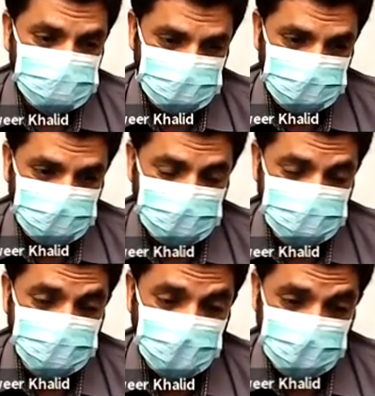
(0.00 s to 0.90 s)
it occurs
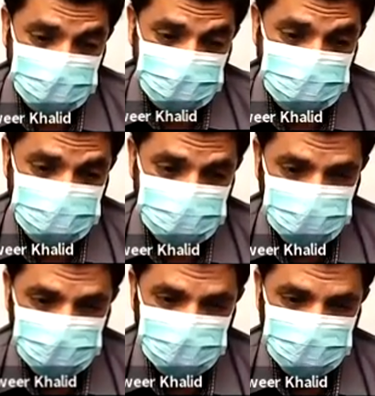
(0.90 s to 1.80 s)
gradually,
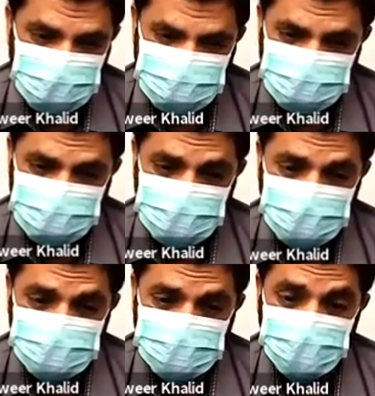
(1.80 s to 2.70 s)
slowly as a
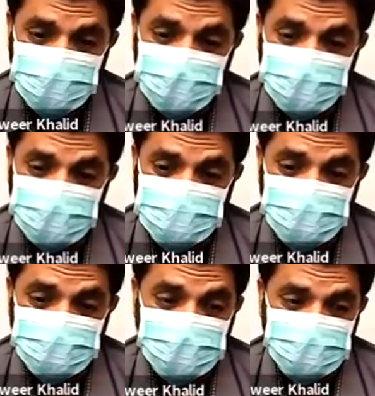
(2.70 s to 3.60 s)
consequence of aggravation
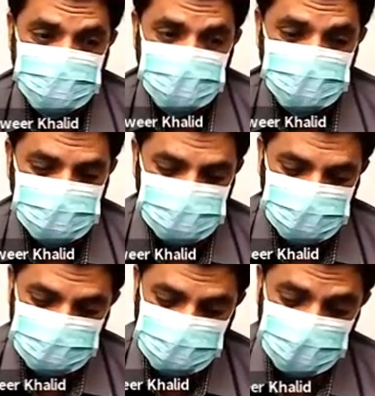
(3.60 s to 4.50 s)
of the end-stage
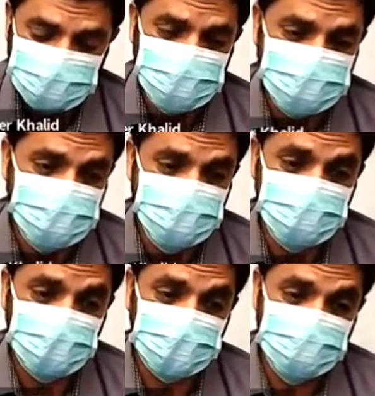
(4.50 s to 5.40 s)
disease. As the disease
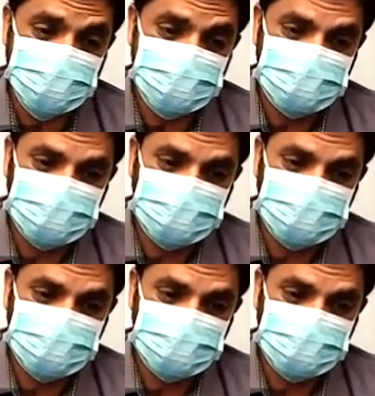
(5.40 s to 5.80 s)
progresses,